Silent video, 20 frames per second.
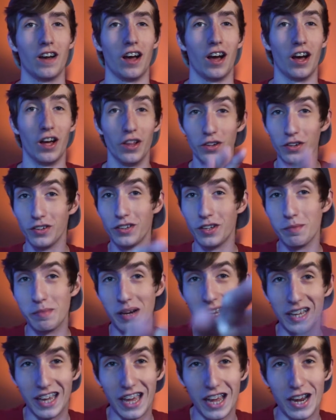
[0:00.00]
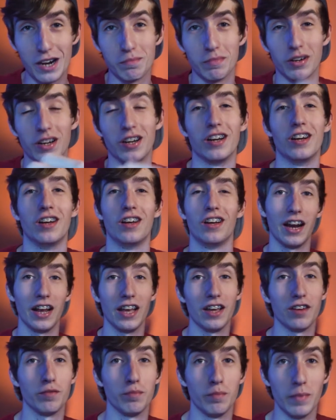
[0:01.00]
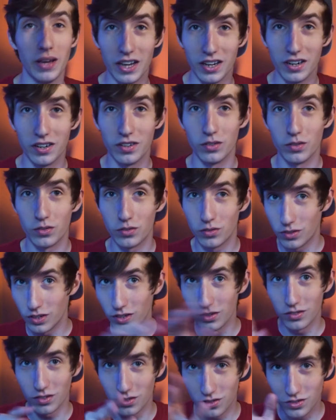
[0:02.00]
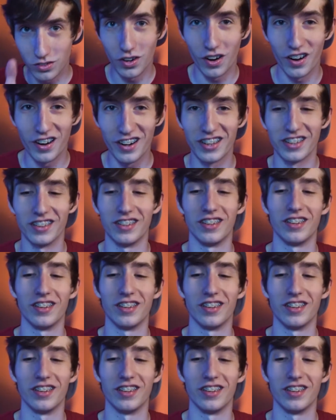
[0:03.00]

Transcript: other than my camera that I have made since starting